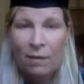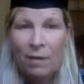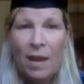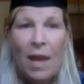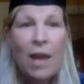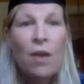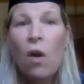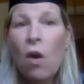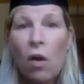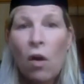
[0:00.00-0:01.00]
and
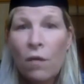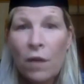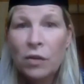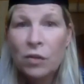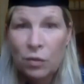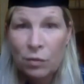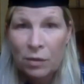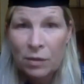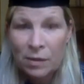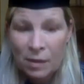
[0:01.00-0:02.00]
all of our
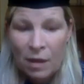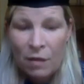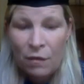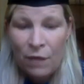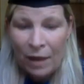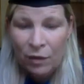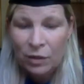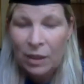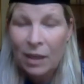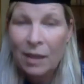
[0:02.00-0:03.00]
students,
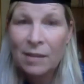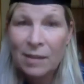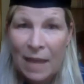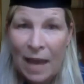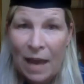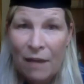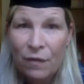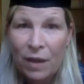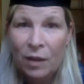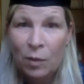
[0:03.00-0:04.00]
faculty, staff,
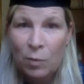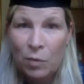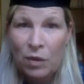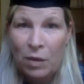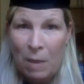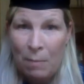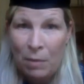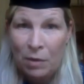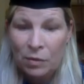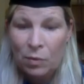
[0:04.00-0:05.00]
and community
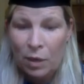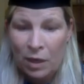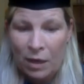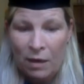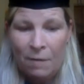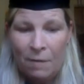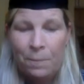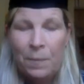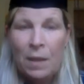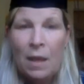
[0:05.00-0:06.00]
members who are here.
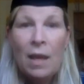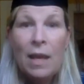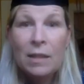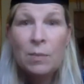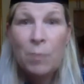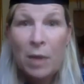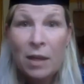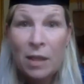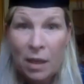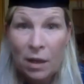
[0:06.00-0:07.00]
It's been a
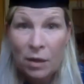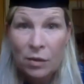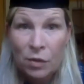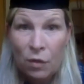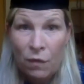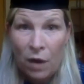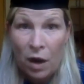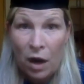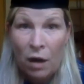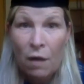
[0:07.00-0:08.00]
year so
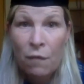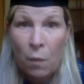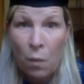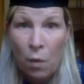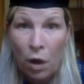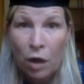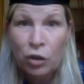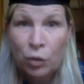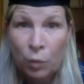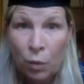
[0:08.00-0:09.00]
far for
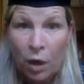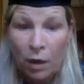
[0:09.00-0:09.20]
sure.